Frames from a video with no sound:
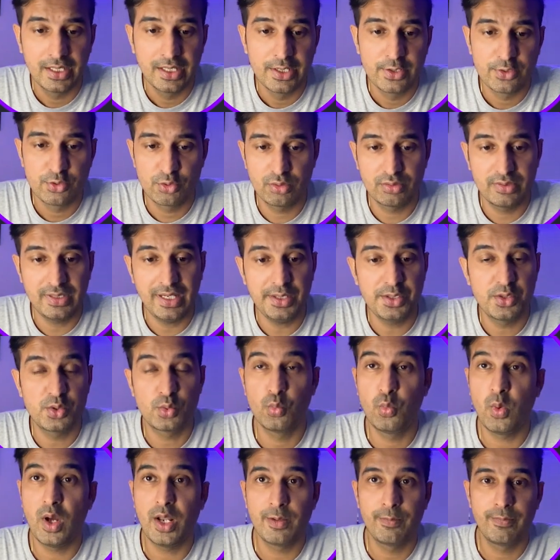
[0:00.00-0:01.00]
So that's
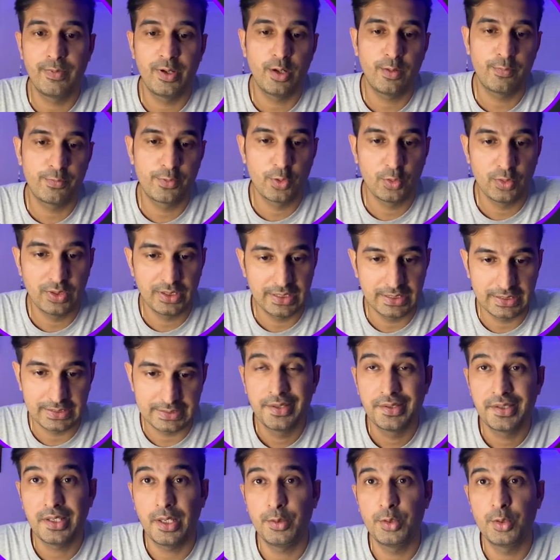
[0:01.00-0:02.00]
one way of doing it.
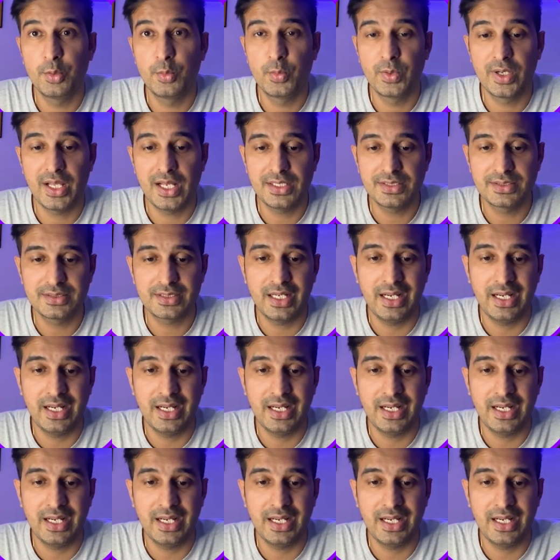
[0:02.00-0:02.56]
Now you would ask,